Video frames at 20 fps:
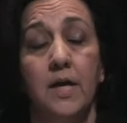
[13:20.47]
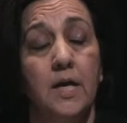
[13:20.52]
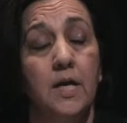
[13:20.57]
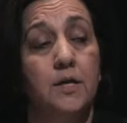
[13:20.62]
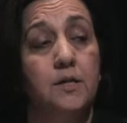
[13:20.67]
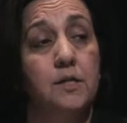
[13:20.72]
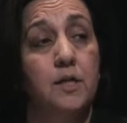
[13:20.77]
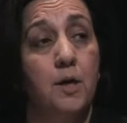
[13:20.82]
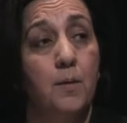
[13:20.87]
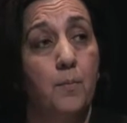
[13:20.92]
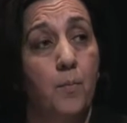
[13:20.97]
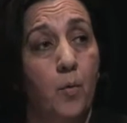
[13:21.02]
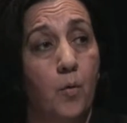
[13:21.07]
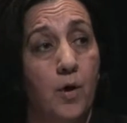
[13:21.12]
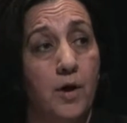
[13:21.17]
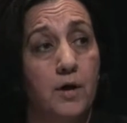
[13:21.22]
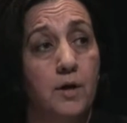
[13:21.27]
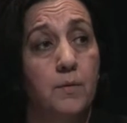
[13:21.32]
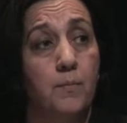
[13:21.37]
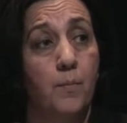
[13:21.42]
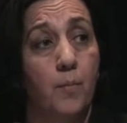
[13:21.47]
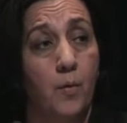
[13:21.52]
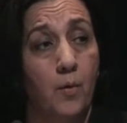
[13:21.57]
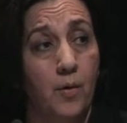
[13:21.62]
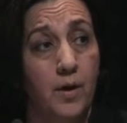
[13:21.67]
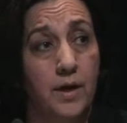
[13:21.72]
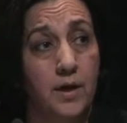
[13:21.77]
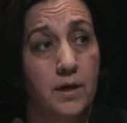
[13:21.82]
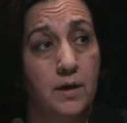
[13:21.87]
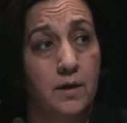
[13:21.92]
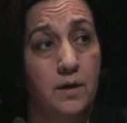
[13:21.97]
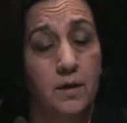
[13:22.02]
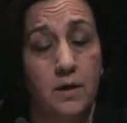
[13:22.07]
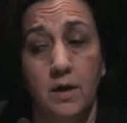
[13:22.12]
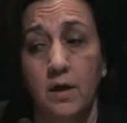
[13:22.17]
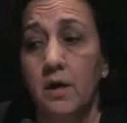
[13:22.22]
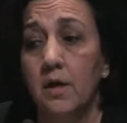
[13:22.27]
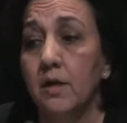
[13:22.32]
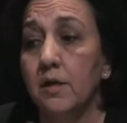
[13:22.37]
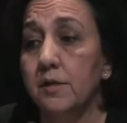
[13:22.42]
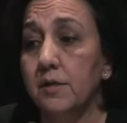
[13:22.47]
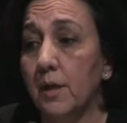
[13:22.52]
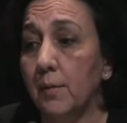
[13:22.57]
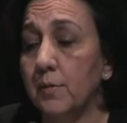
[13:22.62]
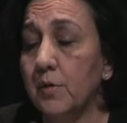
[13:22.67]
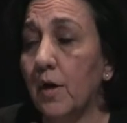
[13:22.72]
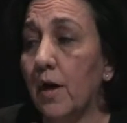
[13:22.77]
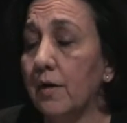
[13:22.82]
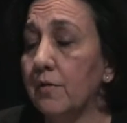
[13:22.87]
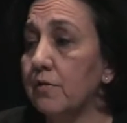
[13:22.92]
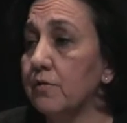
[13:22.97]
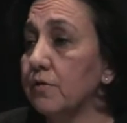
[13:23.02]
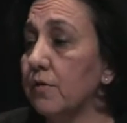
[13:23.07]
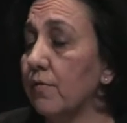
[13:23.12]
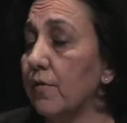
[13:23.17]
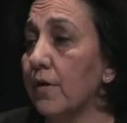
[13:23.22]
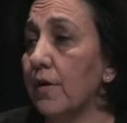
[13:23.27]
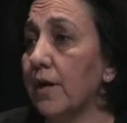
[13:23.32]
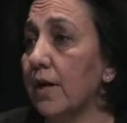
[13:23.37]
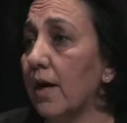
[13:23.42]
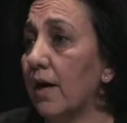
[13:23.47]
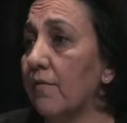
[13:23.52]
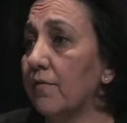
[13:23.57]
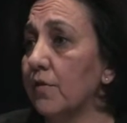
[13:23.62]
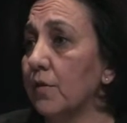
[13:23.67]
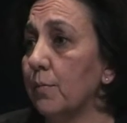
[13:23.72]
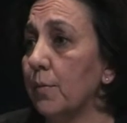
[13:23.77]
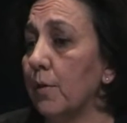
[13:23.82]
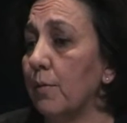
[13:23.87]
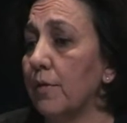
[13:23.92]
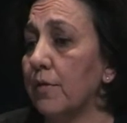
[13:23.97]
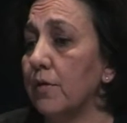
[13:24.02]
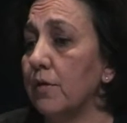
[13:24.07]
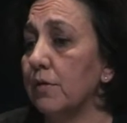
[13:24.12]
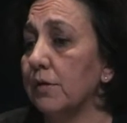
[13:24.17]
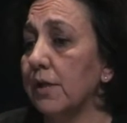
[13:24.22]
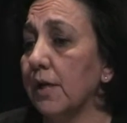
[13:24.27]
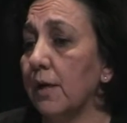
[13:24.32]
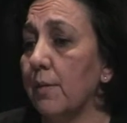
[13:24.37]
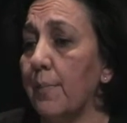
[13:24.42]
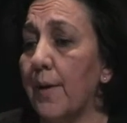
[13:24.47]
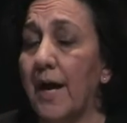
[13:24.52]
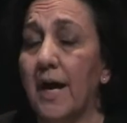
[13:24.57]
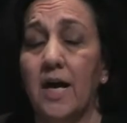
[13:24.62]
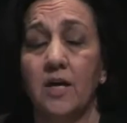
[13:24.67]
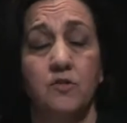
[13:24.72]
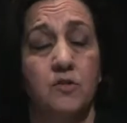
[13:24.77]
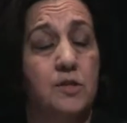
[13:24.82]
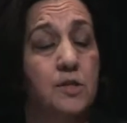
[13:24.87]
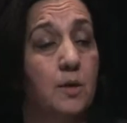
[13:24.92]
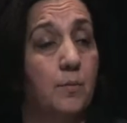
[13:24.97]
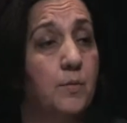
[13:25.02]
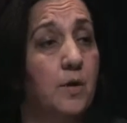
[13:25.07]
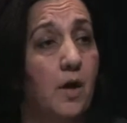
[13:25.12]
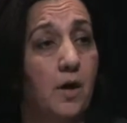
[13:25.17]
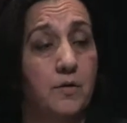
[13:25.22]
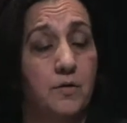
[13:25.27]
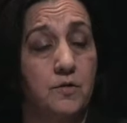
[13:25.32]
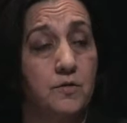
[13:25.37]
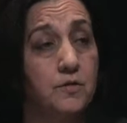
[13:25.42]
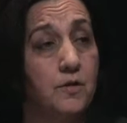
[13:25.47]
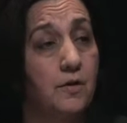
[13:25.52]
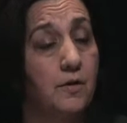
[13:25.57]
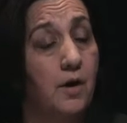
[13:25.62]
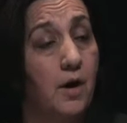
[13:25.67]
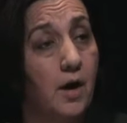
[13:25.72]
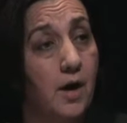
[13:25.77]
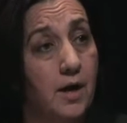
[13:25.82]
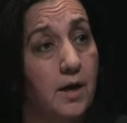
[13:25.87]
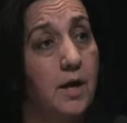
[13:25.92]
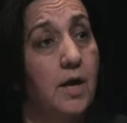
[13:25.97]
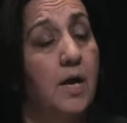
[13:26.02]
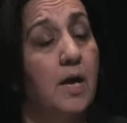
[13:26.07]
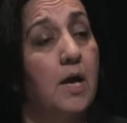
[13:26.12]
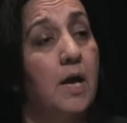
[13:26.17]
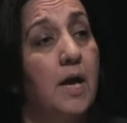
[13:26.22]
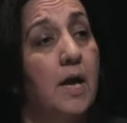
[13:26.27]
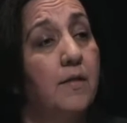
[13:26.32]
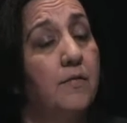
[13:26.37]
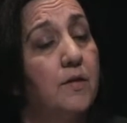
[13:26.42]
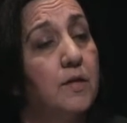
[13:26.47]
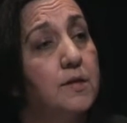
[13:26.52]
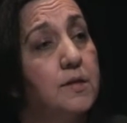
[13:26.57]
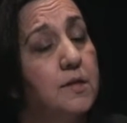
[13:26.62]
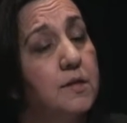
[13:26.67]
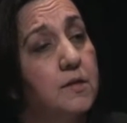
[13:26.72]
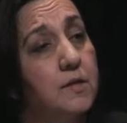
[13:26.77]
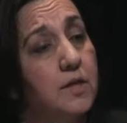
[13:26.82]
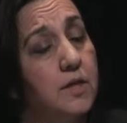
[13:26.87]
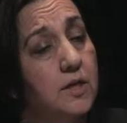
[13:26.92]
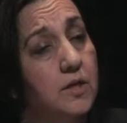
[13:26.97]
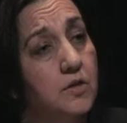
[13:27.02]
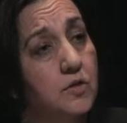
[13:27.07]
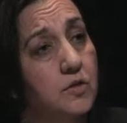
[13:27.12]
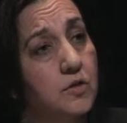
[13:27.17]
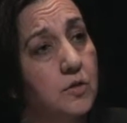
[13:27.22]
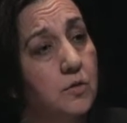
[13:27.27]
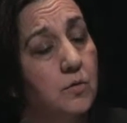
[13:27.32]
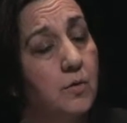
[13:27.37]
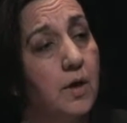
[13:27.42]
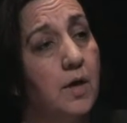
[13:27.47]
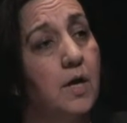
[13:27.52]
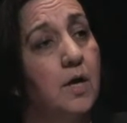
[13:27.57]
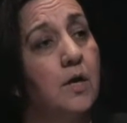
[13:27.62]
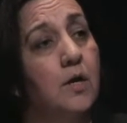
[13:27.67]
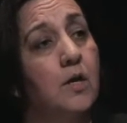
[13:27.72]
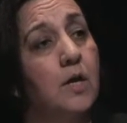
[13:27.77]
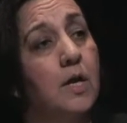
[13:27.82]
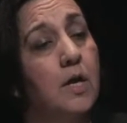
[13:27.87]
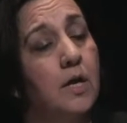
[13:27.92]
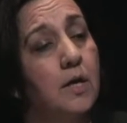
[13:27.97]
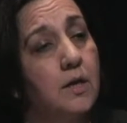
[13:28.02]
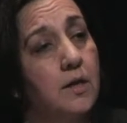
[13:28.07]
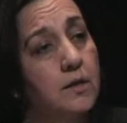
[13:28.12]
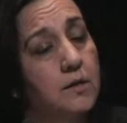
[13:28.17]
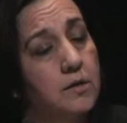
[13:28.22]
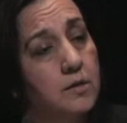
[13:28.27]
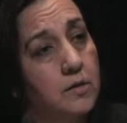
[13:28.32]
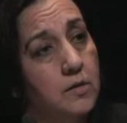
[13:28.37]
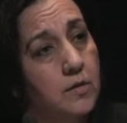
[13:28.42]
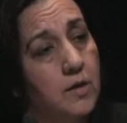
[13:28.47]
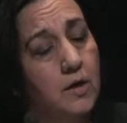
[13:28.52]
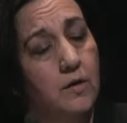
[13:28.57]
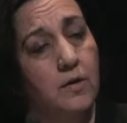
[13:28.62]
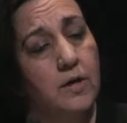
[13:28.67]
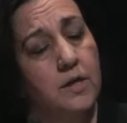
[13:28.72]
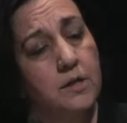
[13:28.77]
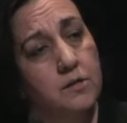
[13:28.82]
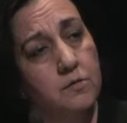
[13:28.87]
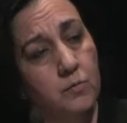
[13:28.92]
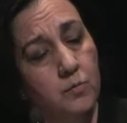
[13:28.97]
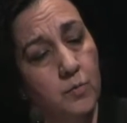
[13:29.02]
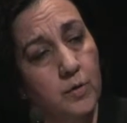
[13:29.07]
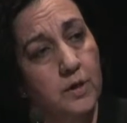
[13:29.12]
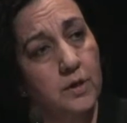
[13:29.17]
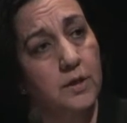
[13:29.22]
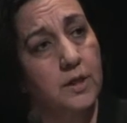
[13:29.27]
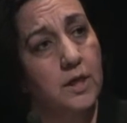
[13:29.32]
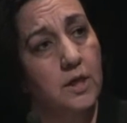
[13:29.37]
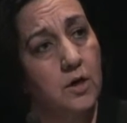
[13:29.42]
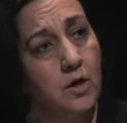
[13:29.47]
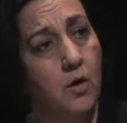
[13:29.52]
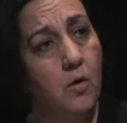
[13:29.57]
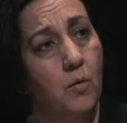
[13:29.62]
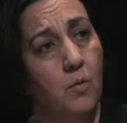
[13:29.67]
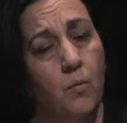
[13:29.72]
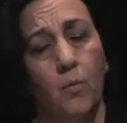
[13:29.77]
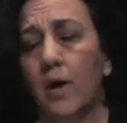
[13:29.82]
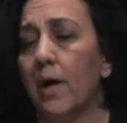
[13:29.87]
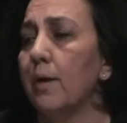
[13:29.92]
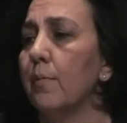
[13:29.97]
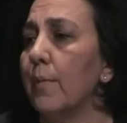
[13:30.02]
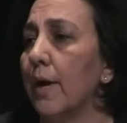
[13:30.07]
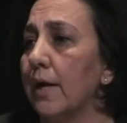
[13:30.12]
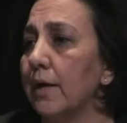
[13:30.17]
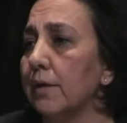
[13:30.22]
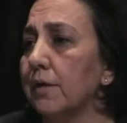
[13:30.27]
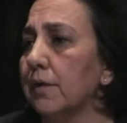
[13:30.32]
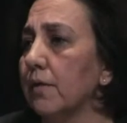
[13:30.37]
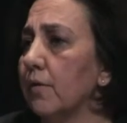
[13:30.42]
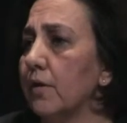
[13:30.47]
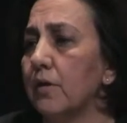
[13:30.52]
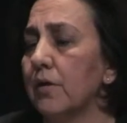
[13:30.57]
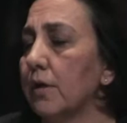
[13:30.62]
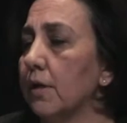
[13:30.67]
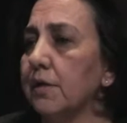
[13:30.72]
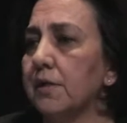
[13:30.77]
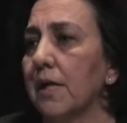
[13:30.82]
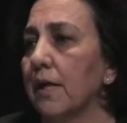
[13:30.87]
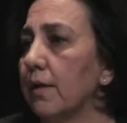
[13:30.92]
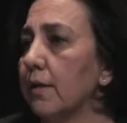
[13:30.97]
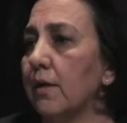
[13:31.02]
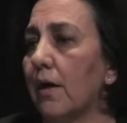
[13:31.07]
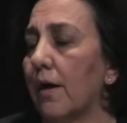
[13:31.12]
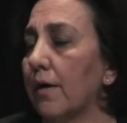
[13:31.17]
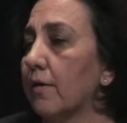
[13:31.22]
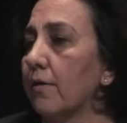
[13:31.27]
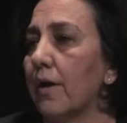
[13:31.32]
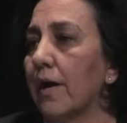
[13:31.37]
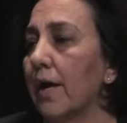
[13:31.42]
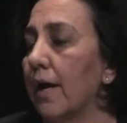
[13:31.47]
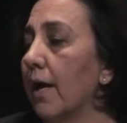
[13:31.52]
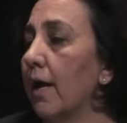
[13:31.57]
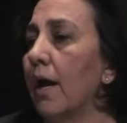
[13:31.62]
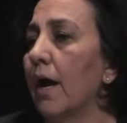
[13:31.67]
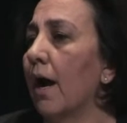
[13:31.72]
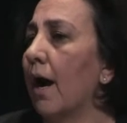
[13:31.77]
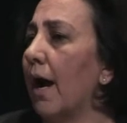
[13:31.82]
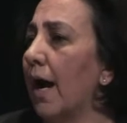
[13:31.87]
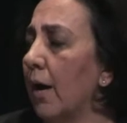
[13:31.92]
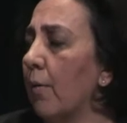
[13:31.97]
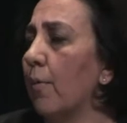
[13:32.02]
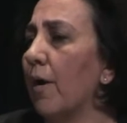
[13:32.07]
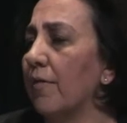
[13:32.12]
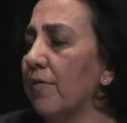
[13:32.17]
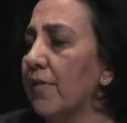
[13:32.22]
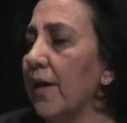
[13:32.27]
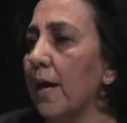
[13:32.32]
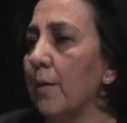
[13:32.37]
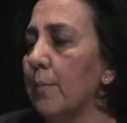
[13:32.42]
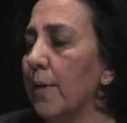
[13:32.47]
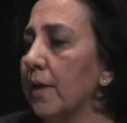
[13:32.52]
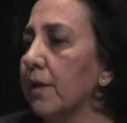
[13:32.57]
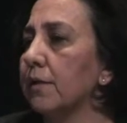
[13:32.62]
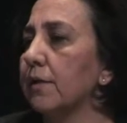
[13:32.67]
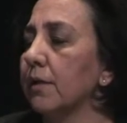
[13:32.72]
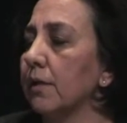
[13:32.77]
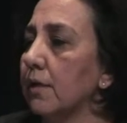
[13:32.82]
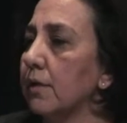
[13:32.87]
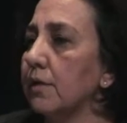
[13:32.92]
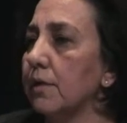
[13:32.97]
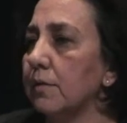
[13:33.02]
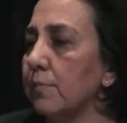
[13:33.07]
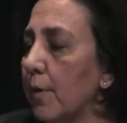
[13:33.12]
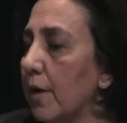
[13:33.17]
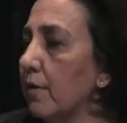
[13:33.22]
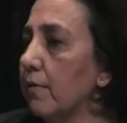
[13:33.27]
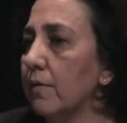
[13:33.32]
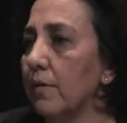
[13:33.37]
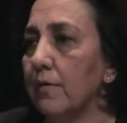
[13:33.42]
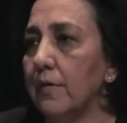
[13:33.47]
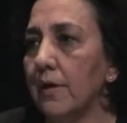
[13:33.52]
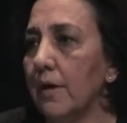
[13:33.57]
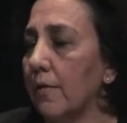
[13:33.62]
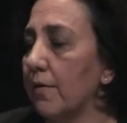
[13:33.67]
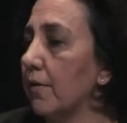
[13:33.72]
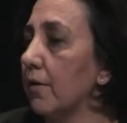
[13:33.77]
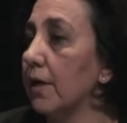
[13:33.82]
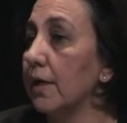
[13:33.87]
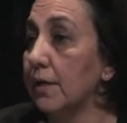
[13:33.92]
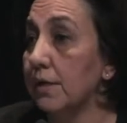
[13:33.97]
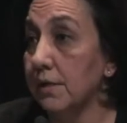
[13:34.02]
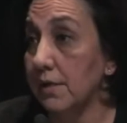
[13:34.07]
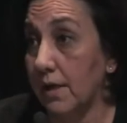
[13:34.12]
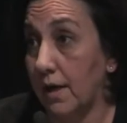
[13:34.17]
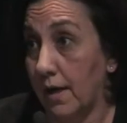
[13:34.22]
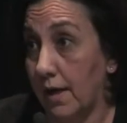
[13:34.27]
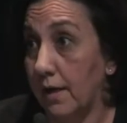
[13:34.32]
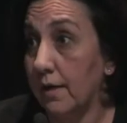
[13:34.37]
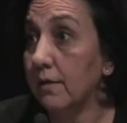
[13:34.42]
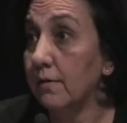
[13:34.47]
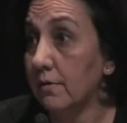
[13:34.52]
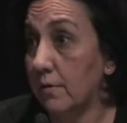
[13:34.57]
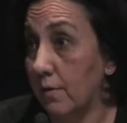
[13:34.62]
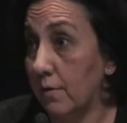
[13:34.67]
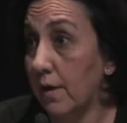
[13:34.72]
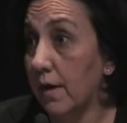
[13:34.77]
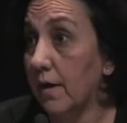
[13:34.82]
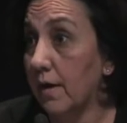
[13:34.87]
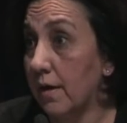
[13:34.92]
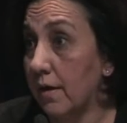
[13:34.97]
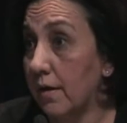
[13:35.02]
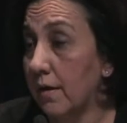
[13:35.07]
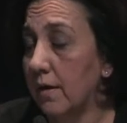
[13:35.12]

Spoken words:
It's an important point. Some doctors are very comfortable with using a patch. Some doctors are not, and this is the issue. There is really no one medicine that you're going to say, Dr. A, I want that medicine because it's better than the other. It's not, okay?